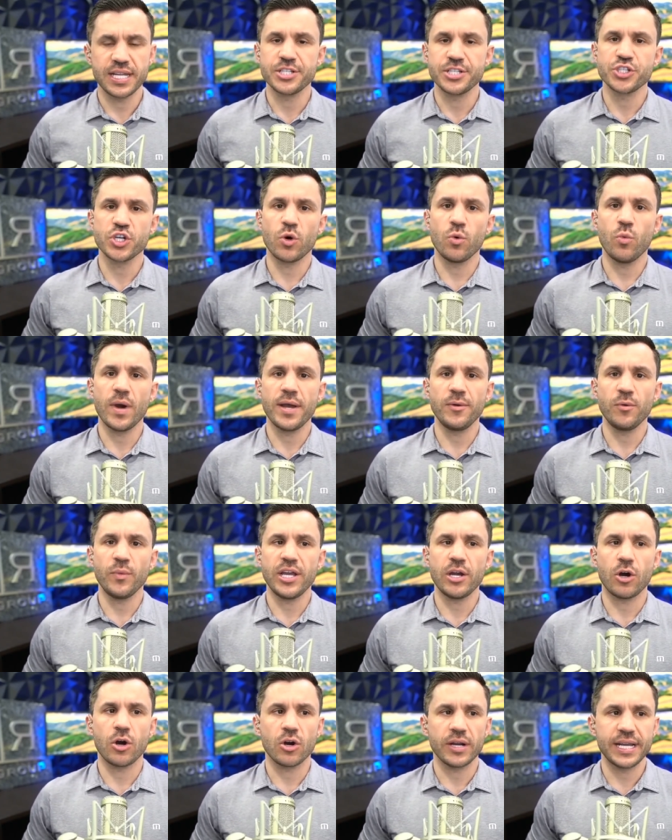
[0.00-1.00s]
And so when we
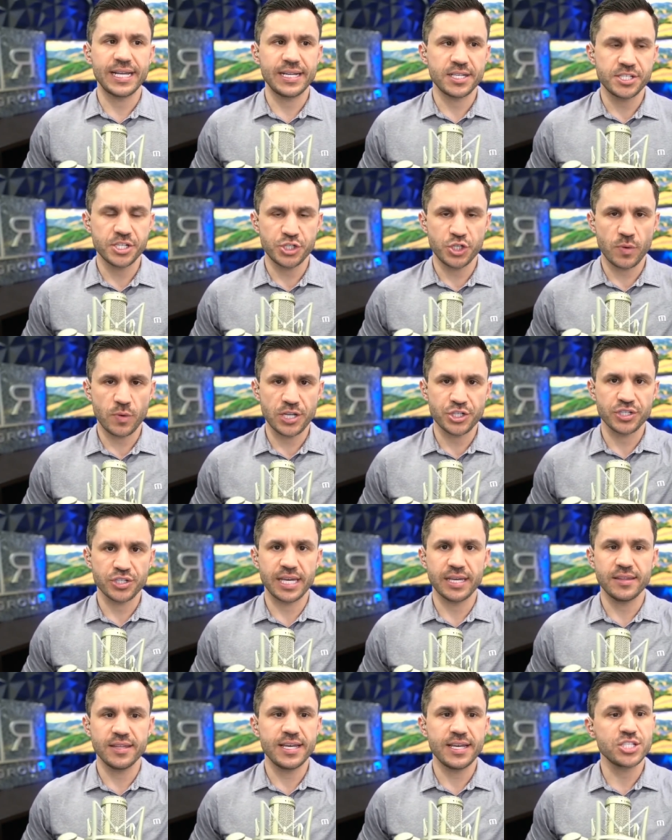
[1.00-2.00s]
are in a situation
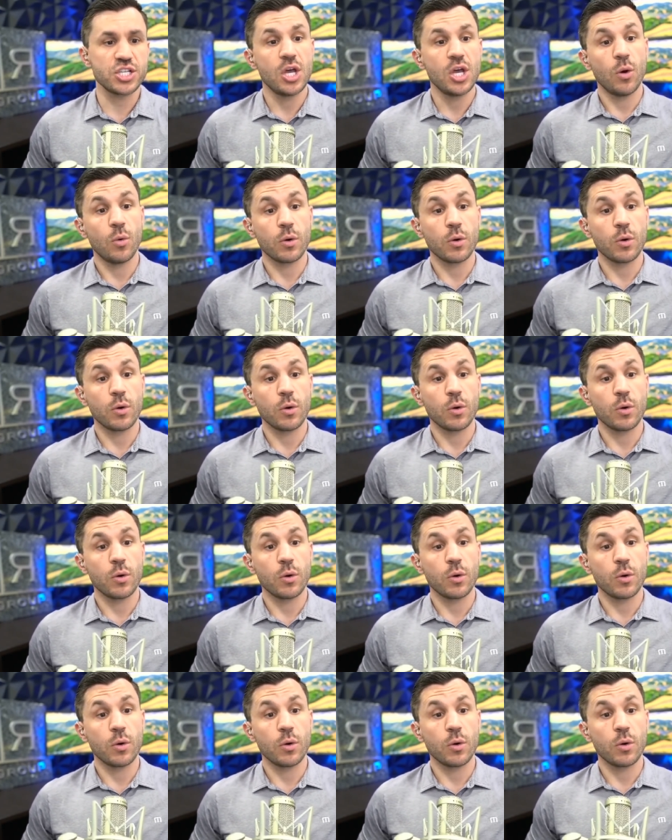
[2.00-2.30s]
like this,